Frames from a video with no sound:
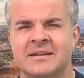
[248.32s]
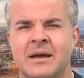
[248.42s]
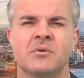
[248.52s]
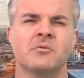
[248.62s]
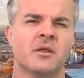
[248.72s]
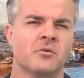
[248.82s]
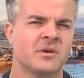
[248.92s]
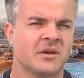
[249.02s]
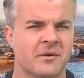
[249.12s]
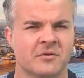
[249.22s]
Now, we all know that
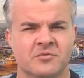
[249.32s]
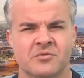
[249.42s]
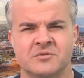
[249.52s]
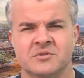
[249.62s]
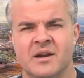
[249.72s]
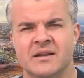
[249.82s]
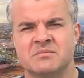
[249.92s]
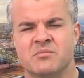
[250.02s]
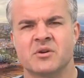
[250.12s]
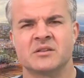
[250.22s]
when you're going on a cruise, you're likely
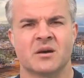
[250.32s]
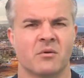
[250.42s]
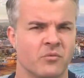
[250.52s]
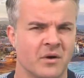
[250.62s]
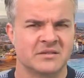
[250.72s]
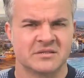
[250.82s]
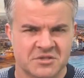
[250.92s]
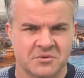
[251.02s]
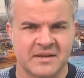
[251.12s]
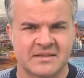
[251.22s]
to be booking time off work to
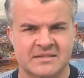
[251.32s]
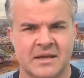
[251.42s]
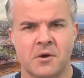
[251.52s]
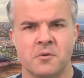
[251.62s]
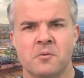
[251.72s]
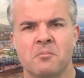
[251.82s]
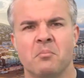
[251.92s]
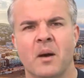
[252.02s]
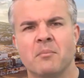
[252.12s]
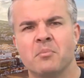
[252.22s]
do it. So
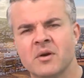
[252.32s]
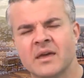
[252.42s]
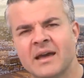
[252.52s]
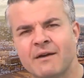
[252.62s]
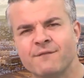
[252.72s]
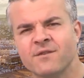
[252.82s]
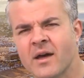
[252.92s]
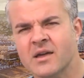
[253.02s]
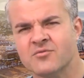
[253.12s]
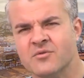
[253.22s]
by booking a
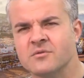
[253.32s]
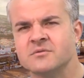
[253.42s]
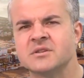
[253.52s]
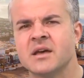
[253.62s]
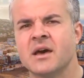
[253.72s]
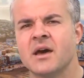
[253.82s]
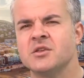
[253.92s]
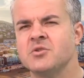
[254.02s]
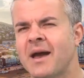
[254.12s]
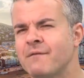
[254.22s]
fly cruise,
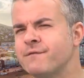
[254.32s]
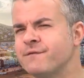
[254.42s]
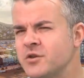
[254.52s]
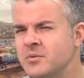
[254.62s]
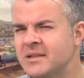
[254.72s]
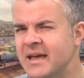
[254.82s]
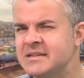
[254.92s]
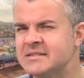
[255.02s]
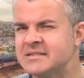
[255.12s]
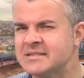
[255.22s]
you have fewer
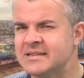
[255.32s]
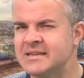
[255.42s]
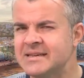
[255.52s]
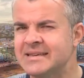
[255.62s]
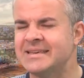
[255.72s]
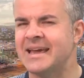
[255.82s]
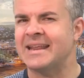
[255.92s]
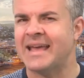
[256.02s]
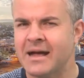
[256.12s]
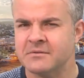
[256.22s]
days at sea
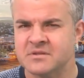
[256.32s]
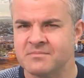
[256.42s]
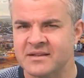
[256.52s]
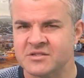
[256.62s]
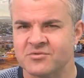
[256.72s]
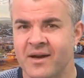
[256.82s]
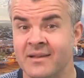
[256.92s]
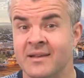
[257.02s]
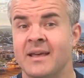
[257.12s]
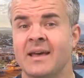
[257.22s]
getting out to the
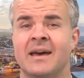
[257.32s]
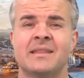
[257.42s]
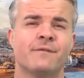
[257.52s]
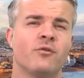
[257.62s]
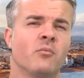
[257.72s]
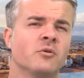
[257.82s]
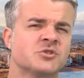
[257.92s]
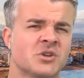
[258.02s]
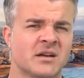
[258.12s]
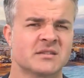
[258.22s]
Mediterranean, and therefore more
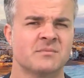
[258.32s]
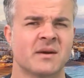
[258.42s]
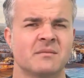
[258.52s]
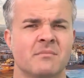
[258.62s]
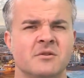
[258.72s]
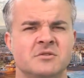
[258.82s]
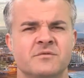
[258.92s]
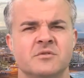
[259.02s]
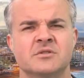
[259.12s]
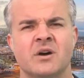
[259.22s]
chance to make the most
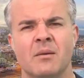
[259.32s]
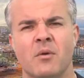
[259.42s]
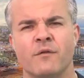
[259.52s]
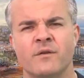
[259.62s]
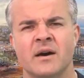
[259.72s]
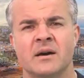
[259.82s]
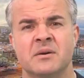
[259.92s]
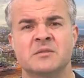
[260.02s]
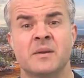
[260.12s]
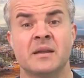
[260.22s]
of your time off
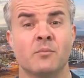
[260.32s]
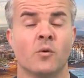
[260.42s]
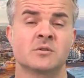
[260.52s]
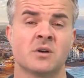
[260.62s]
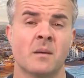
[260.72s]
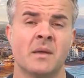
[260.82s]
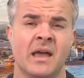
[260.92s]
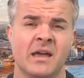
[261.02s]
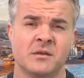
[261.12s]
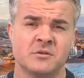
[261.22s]
by spending more time
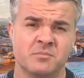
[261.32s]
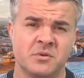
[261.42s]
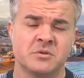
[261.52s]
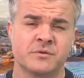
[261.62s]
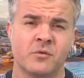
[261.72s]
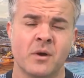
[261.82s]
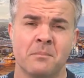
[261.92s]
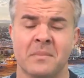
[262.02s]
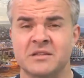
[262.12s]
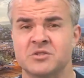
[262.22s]
in those beautiful
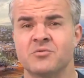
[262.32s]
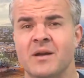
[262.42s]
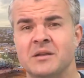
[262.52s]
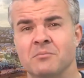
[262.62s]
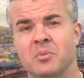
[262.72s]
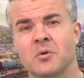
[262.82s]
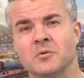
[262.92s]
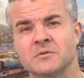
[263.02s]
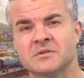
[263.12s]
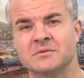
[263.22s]
Mediterranean
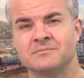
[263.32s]
ports.